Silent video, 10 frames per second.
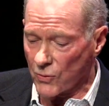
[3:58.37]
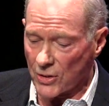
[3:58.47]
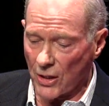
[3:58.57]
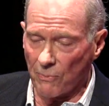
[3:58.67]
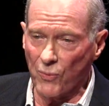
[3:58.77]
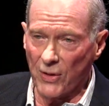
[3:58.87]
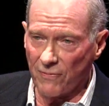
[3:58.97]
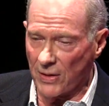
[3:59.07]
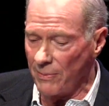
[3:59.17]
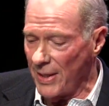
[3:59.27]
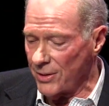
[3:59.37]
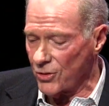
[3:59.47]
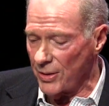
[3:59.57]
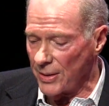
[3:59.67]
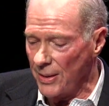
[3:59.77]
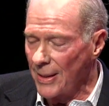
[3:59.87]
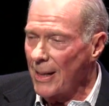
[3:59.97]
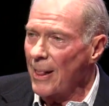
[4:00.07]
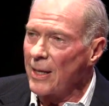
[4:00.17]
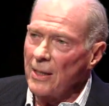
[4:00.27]
which I'll briefly mention.
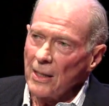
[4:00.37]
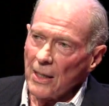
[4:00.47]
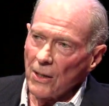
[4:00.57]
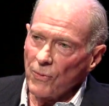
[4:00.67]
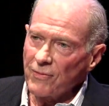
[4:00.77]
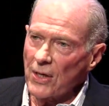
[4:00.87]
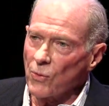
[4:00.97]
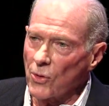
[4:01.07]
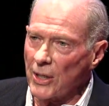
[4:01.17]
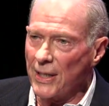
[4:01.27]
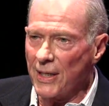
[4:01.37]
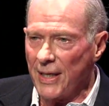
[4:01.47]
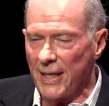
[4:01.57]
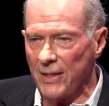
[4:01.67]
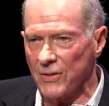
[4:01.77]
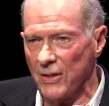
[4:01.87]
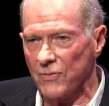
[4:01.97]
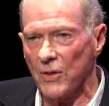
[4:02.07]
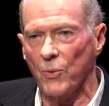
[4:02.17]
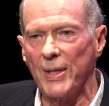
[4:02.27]
We've done work in
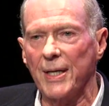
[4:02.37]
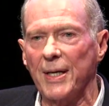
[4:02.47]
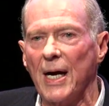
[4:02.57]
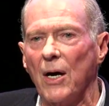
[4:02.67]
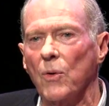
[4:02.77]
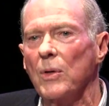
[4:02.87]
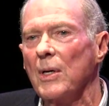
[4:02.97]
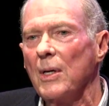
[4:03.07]
adhesives, and we can now